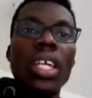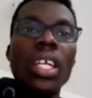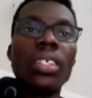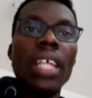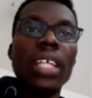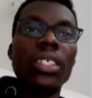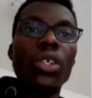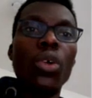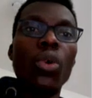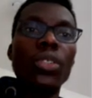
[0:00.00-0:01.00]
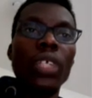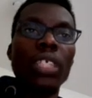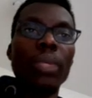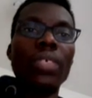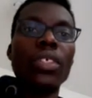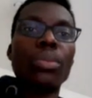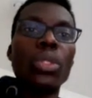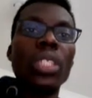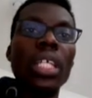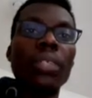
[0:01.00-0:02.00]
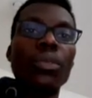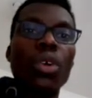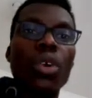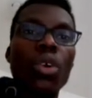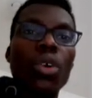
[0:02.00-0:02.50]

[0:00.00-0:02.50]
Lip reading: Each section codes for a specific protein.